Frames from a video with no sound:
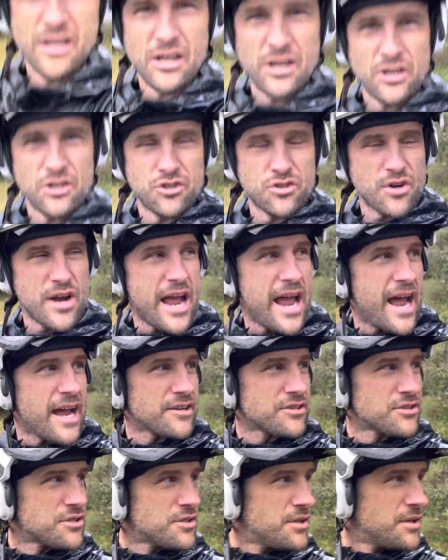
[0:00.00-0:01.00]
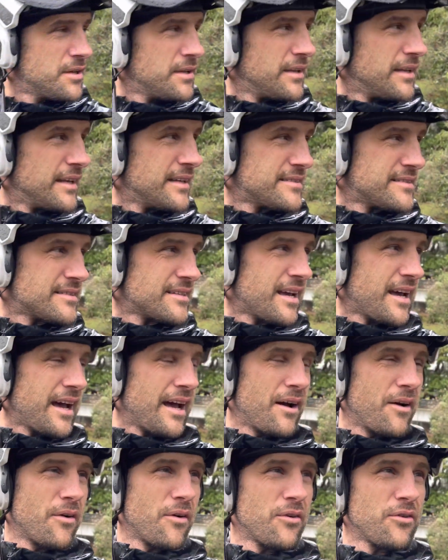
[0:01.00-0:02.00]
trashed. It's
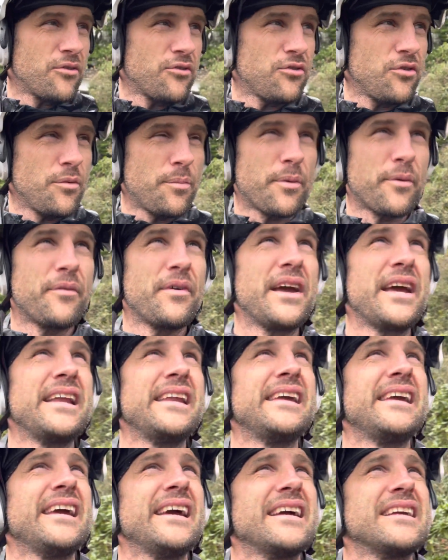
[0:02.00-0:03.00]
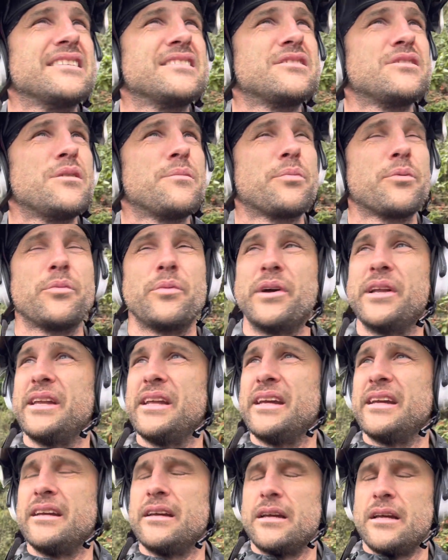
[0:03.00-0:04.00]
super rainy and super
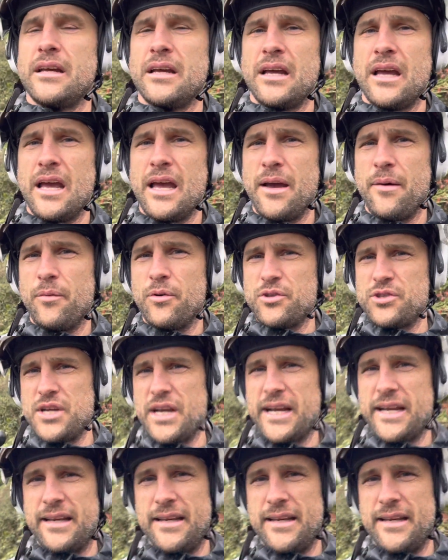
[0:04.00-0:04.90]
windy, and we'll check in